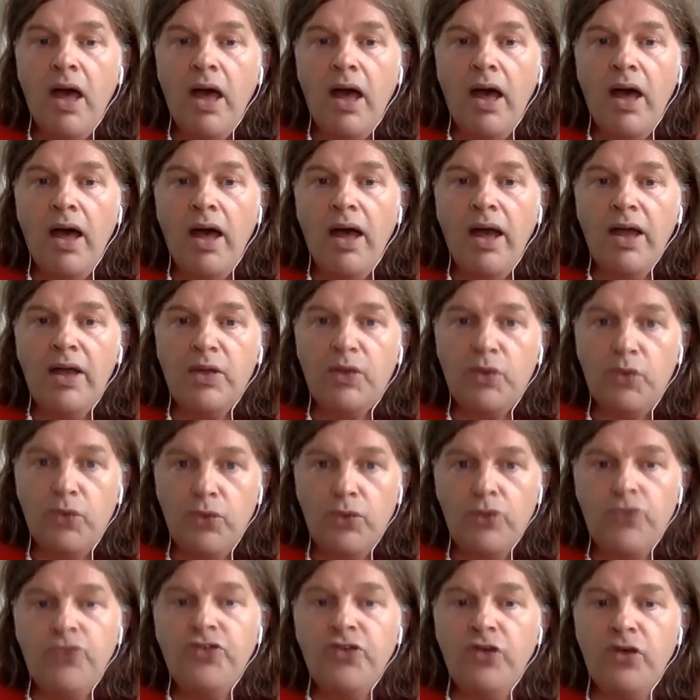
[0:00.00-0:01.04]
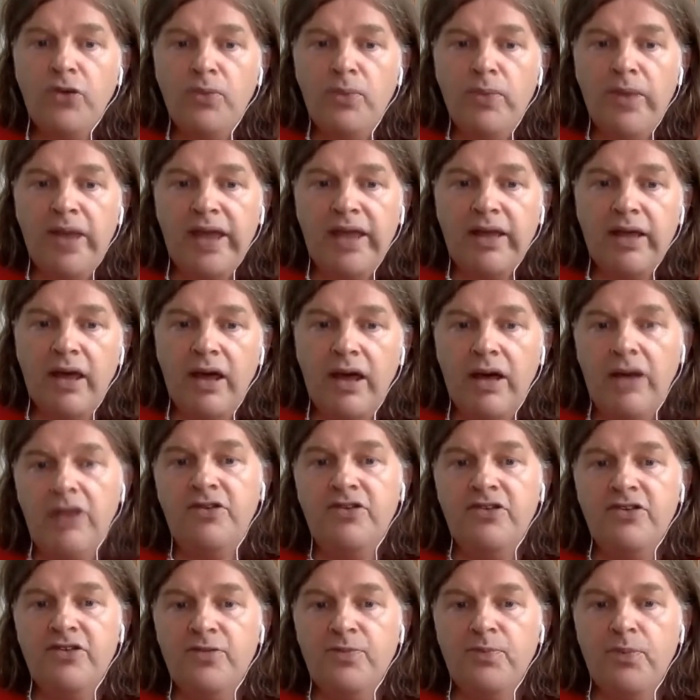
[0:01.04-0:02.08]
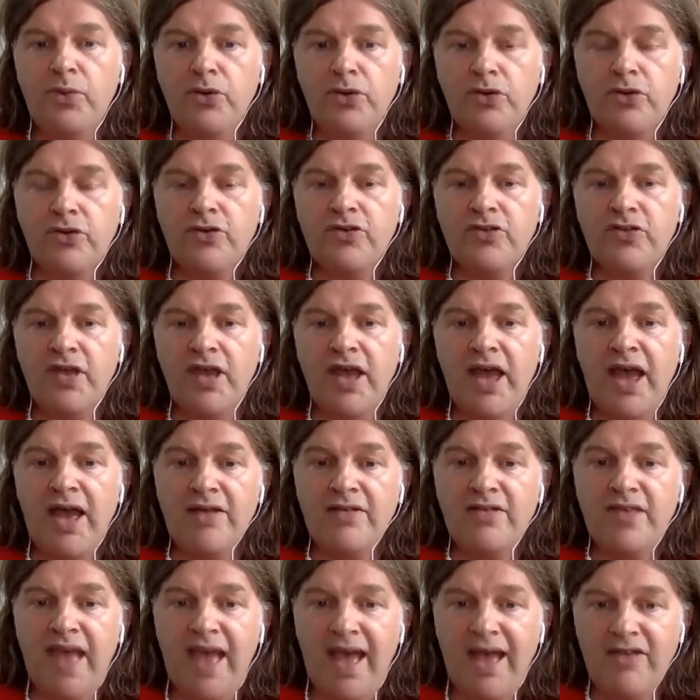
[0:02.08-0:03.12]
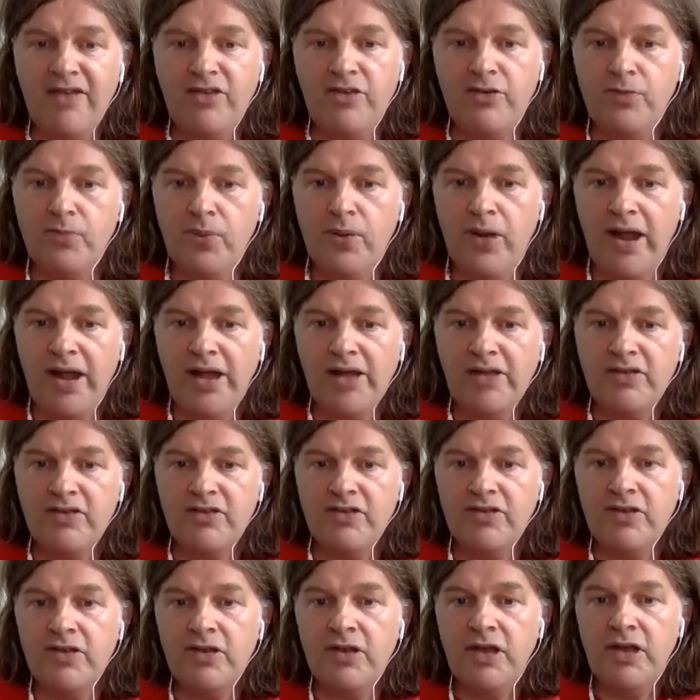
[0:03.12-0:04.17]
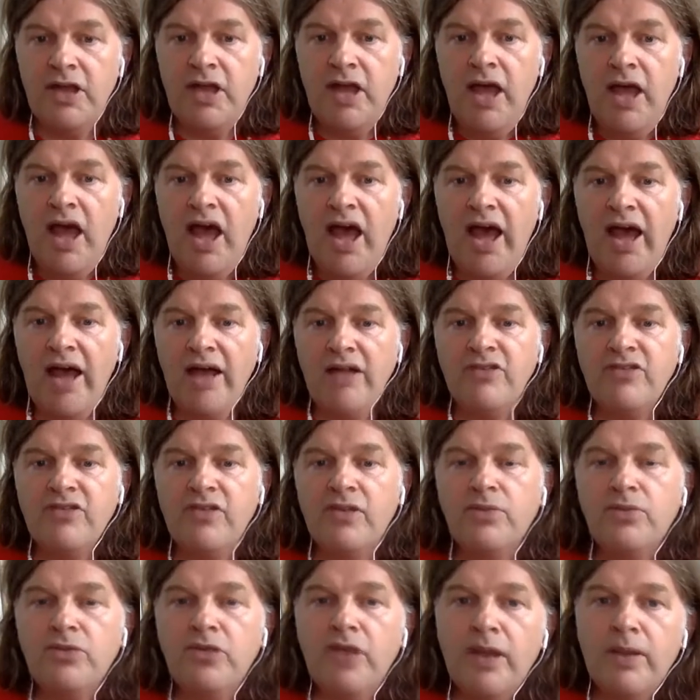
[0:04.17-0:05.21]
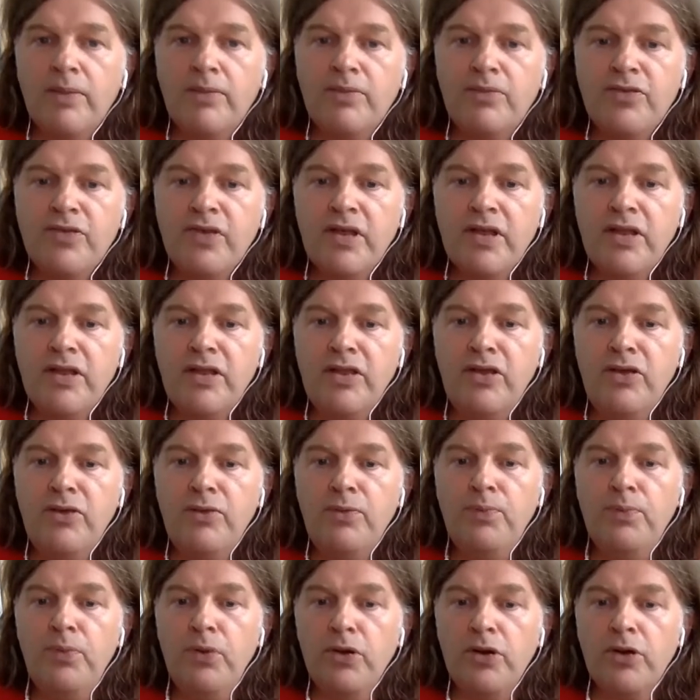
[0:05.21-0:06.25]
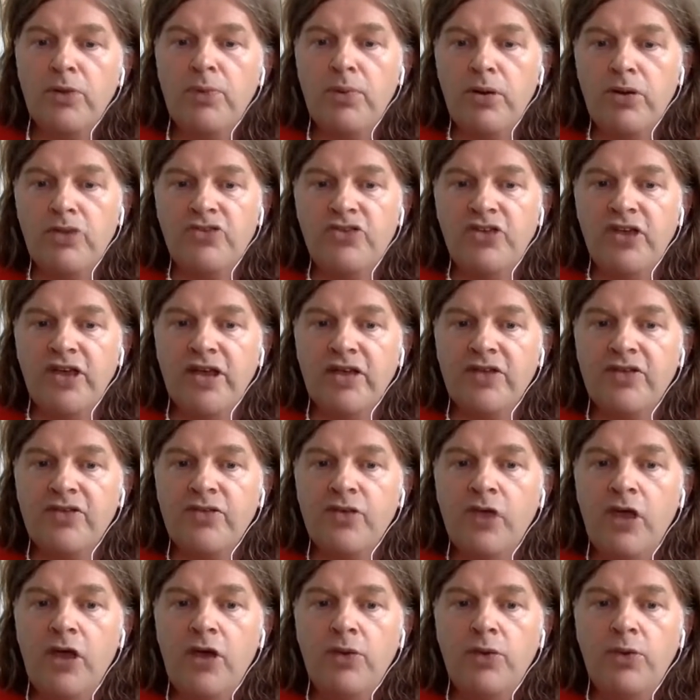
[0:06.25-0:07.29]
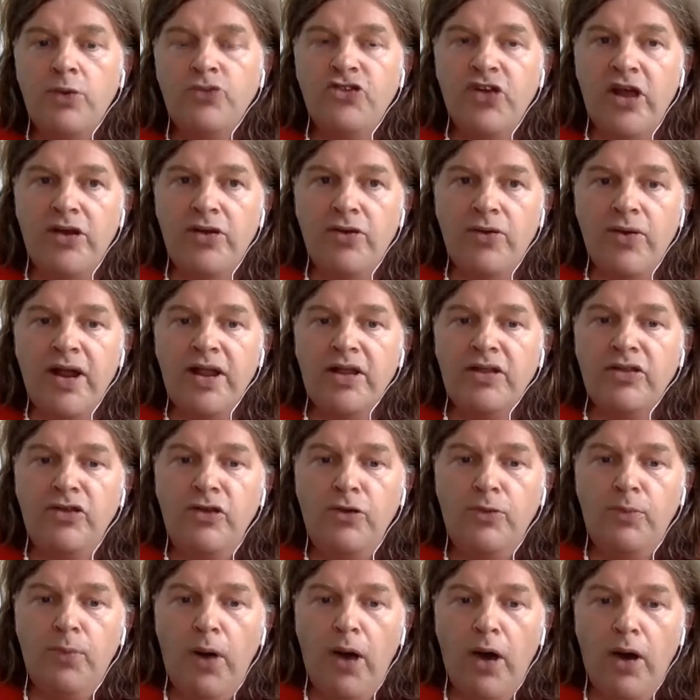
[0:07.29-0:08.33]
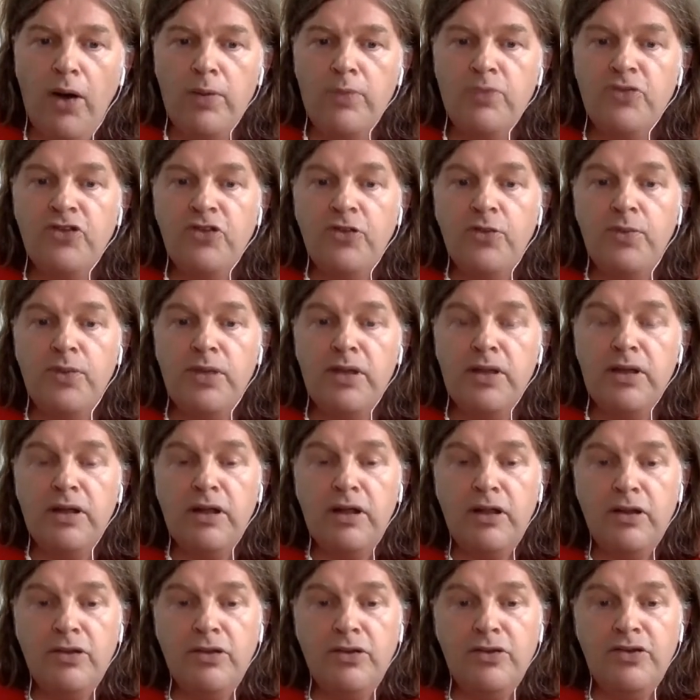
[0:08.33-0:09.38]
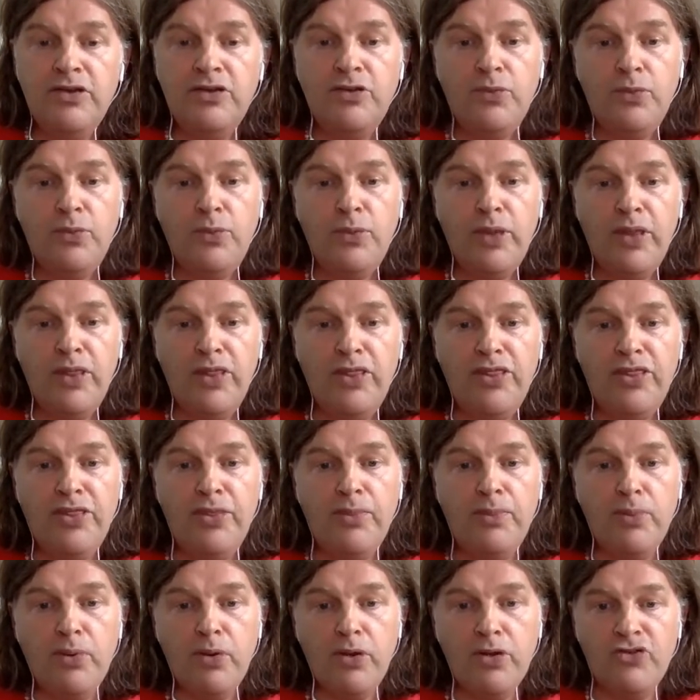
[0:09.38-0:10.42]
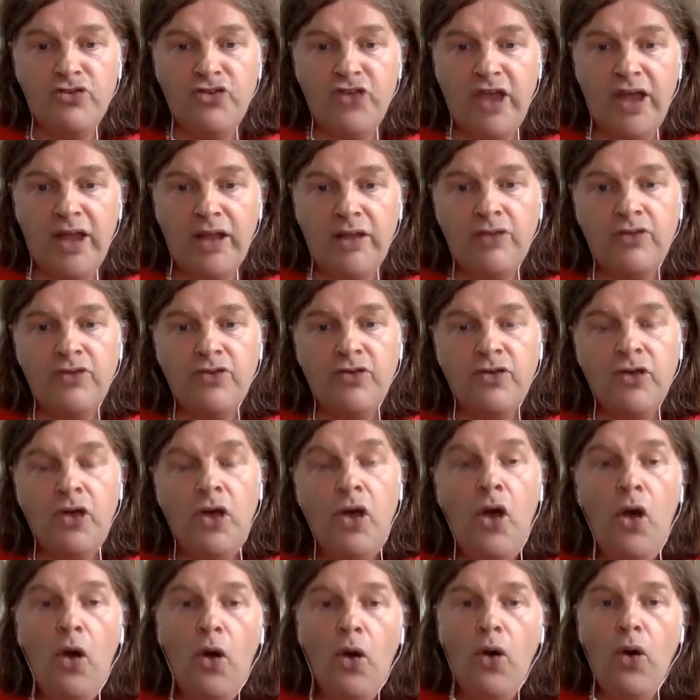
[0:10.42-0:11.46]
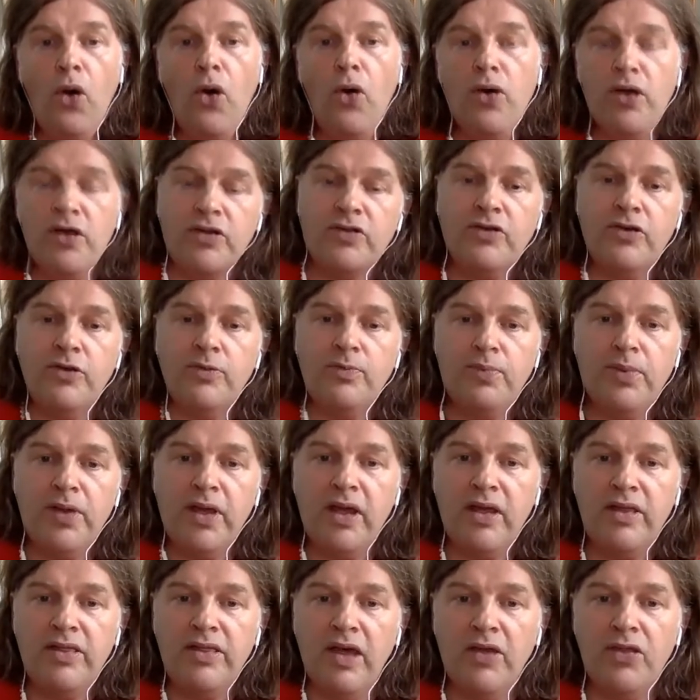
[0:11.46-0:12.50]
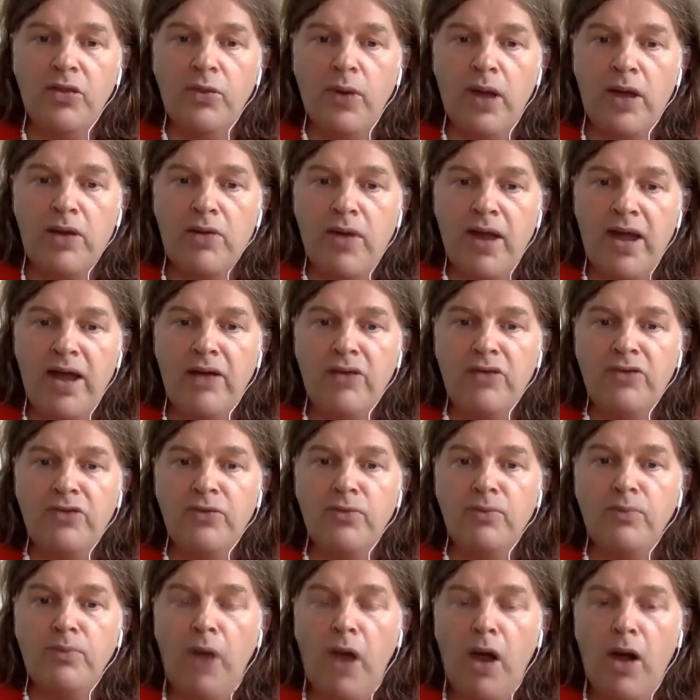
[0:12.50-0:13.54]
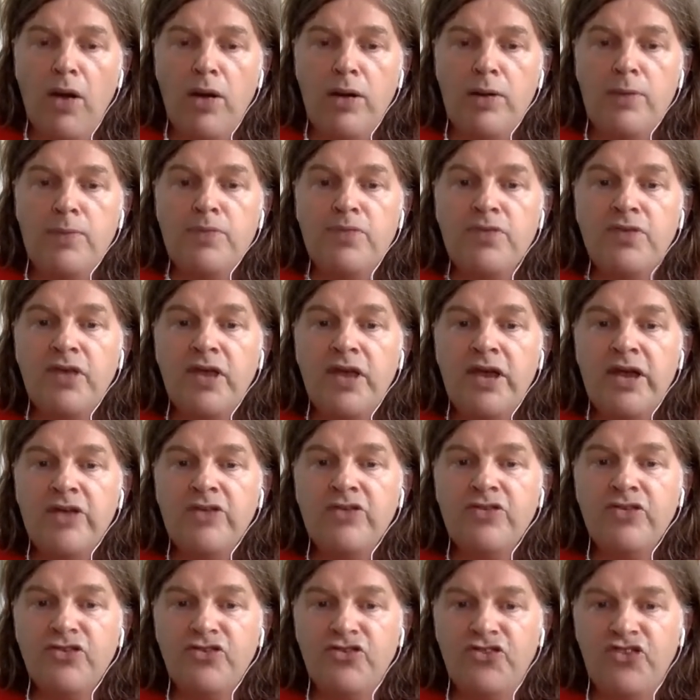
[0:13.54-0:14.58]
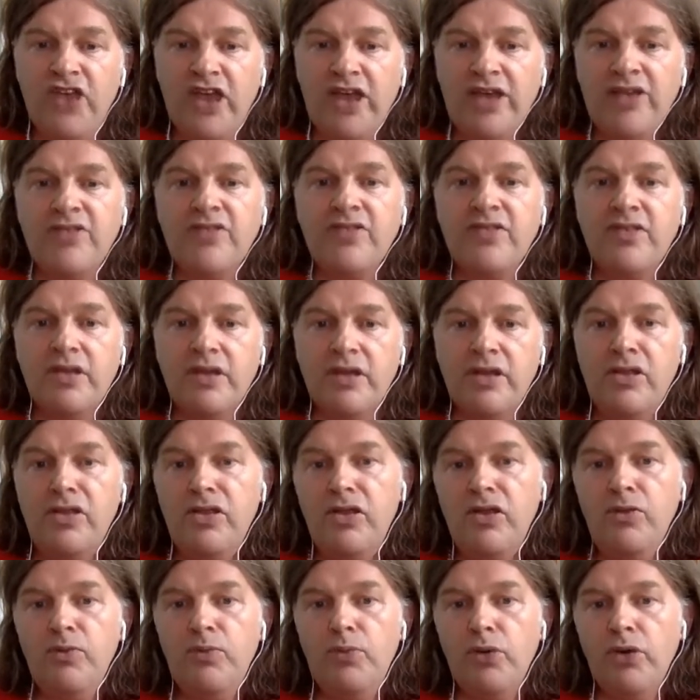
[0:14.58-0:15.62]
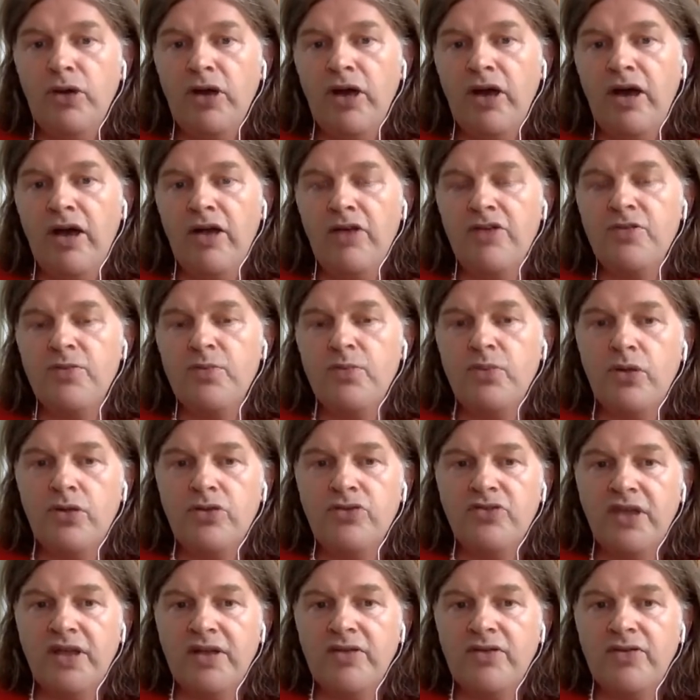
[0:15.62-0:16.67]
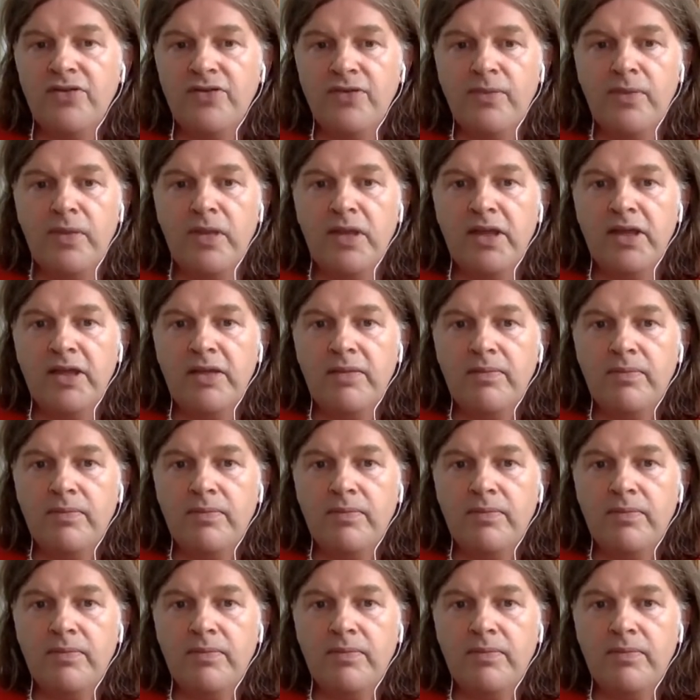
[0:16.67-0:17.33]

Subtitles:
I also make artist books as Hazard Press, and sometimes new book projects will generate new poems to be included with the project, or it could be the other way around and poems suggest a new book arts project for me.